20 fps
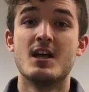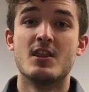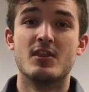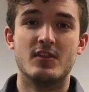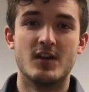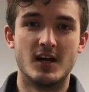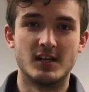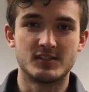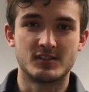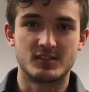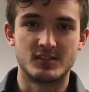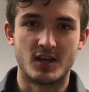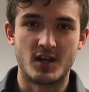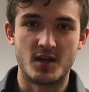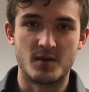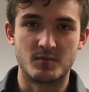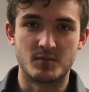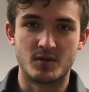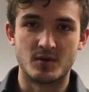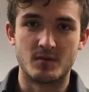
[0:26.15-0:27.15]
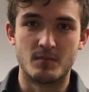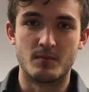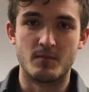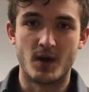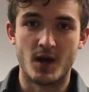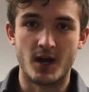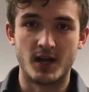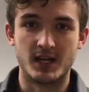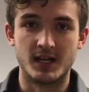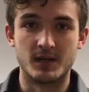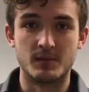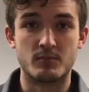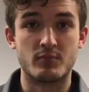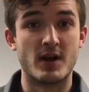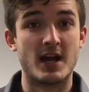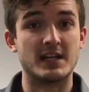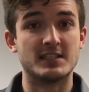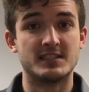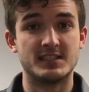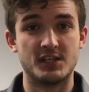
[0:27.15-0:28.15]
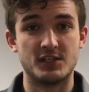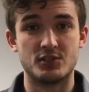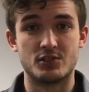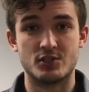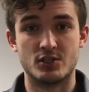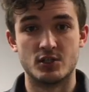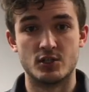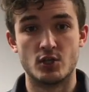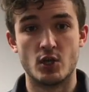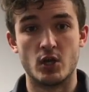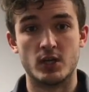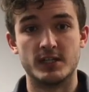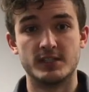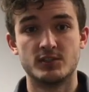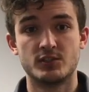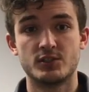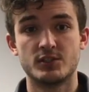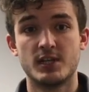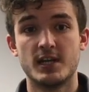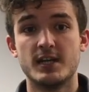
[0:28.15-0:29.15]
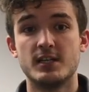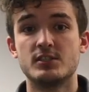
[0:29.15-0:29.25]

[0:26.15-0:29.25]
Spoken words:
Thus I am compiling practitioner knowledge